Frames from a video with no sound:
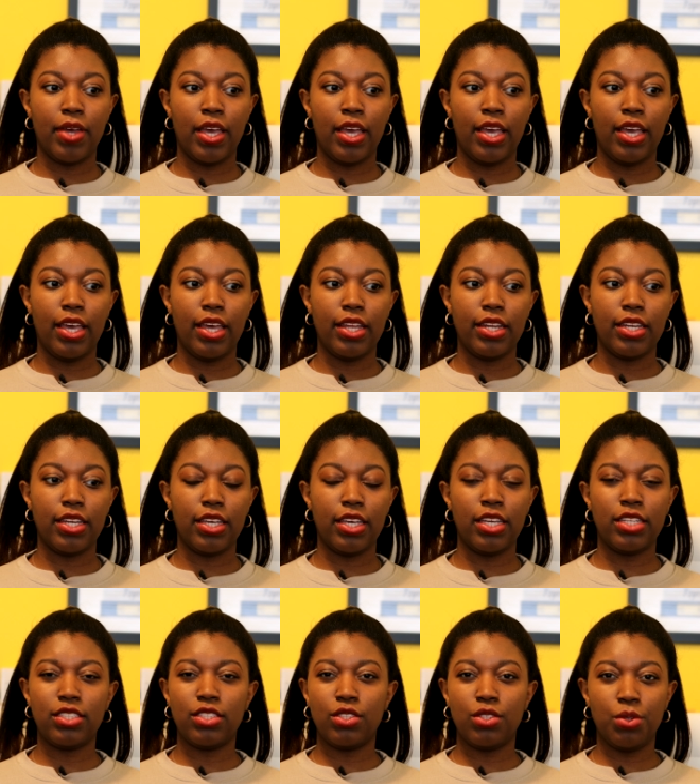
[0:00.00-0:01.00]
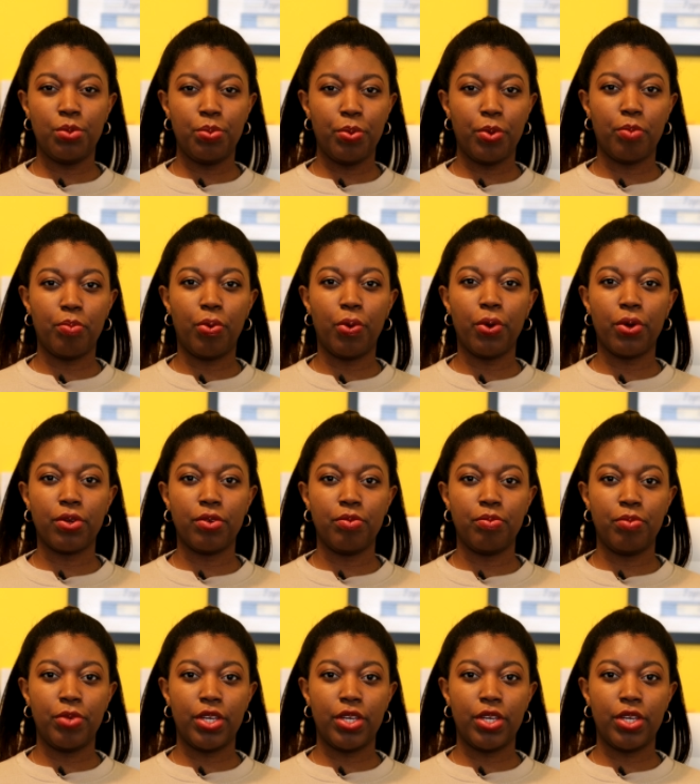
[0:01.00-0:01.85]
And it's super important